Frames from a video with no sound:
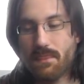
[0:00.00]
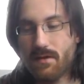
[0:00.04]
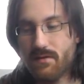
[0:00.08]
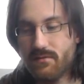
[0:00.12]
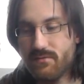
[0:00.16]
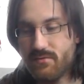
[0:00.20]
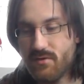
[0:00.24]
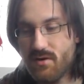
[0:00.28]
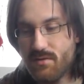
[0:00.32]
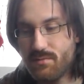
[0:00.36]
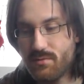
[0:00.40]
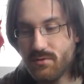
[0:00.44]

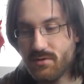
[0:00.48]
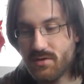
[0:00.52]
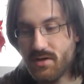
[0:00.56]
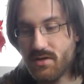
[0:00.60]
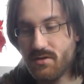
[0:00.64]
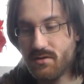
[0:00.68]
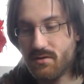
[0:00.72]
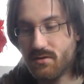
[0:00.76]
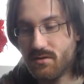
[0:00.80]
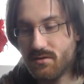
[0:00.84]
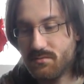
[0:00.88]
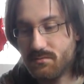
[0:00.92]
for
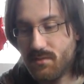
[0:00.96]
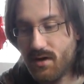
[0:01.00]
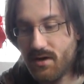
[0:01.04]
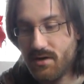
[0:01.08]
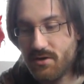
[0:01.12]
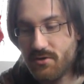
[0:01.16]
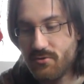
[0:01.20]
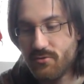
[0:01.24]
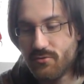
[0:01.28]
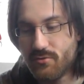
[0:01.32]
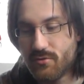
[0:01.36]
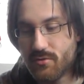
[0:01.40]
putting on my
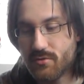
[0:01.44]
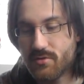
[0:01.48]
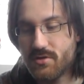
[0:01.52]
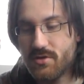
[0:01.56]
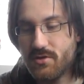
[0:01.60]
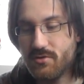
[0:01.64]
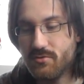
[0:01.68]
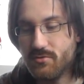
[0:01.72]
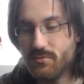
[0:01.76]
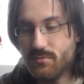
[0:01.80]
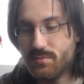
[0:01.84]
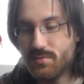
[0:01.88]
Euro
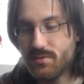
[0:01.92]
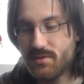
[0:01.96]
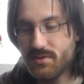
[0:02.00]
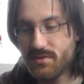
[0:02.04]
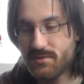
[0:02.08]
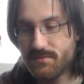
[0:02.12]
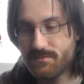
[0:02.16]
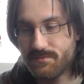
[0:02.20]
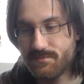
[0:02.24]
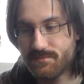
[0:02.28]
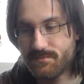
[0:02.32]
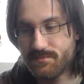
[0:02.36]

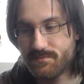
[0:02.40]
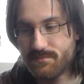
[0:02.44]
cubes.